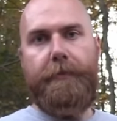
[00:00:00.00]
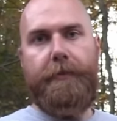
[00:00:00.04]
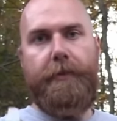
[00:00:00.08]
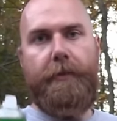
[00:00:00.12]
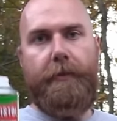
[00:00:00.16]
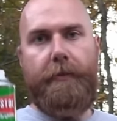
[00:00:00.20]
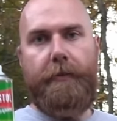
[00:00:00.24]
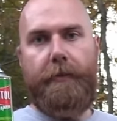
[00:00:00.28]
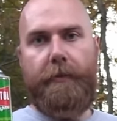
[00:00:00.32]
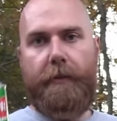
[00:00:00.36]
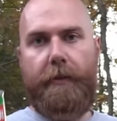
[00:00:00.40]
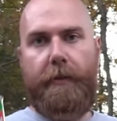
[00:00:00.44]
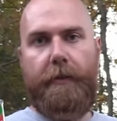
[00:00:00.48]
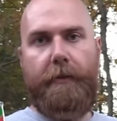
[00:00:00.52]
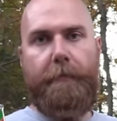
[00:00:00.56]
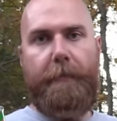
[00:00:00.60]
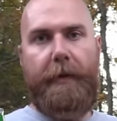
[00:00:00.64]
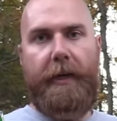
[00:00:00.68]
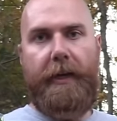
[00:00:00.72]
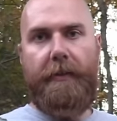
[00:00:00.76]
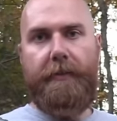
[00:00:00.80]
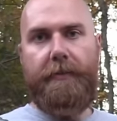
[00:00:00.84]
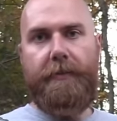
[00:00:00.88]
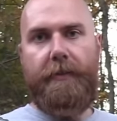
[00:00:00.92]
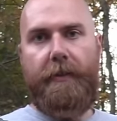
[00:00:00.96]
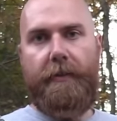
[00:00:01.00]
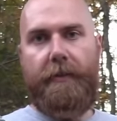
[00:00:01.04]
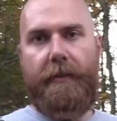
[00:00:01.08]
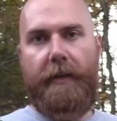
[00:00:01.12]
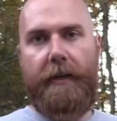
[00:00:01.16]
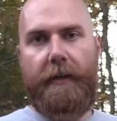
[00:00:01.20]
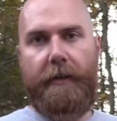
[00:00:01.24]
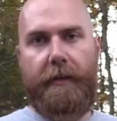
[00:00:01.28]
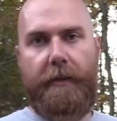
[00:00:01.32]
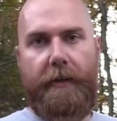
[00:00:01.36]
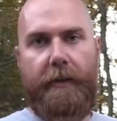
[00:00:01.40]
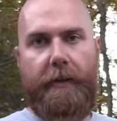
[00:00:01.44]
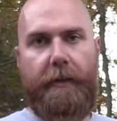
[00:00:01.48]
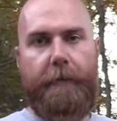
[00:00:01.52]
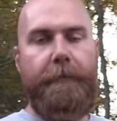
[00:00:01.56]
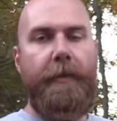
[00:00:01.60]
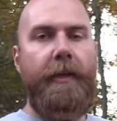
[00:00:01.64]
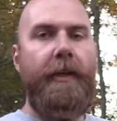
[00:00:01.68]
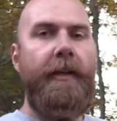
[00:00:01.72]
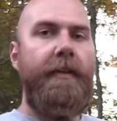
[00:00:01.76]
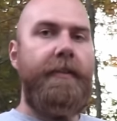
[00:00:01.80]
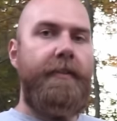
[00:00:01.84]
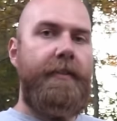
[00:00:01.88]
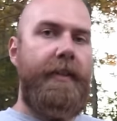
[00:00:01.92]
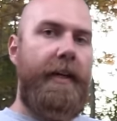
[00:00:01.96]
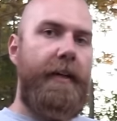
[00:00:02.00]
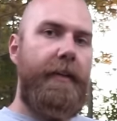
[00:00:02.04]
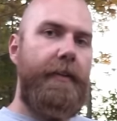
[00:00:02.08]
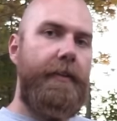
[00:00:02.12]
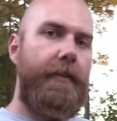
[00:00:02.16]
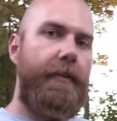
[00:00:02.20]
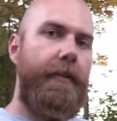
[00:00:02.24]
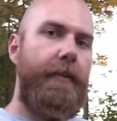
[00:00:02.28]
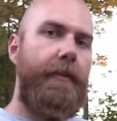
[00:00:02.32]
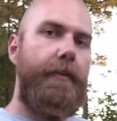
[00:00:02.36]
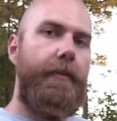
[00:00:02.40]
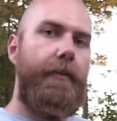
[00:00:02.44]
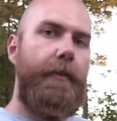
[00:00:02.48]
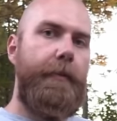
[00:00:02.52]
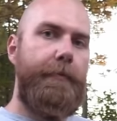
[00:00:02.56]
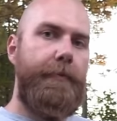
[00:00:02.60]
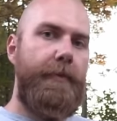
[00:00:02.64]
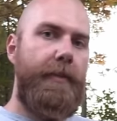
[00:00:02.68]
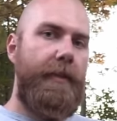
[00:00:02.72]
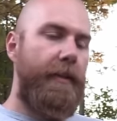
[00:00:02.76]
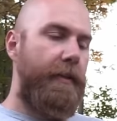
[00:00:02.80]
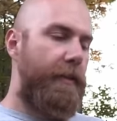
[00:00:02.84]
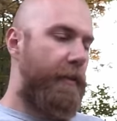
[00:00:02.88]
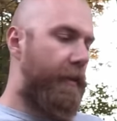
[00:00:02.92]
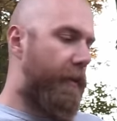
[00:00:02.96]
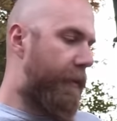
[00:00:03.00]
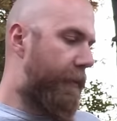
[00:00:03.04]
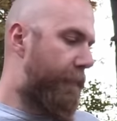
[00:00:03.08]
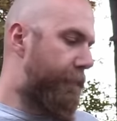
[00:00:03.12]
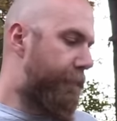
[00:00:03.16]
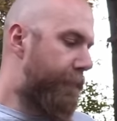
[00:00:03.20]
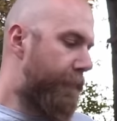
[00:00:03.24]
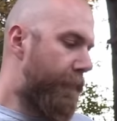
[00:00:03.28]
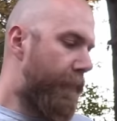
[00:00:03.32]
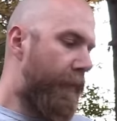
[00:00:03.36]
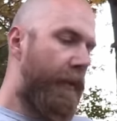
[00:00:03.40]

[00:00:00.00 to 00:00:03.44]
So go to ballistol.com, talongungrips.com.